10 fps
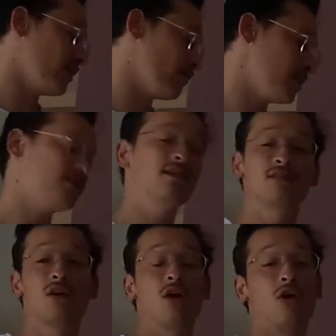a
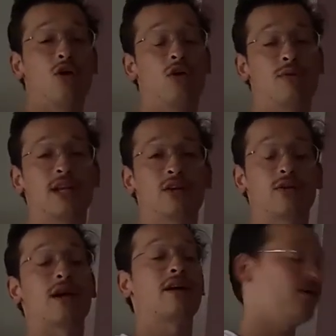business or when you
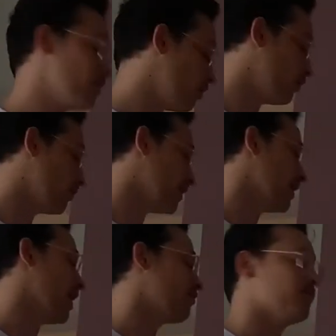
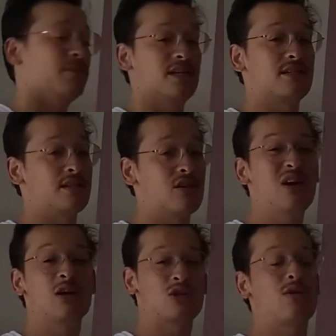already have a business.
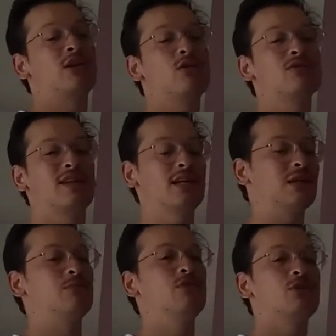So I don't think
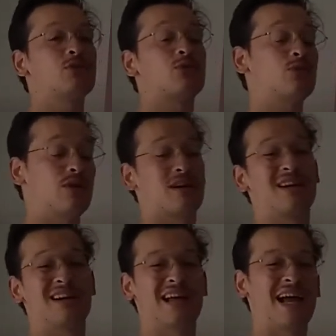the book was
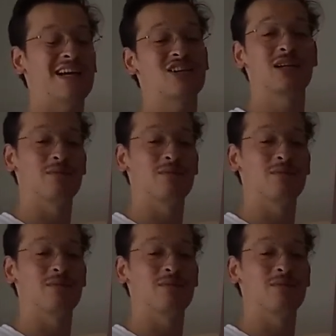actually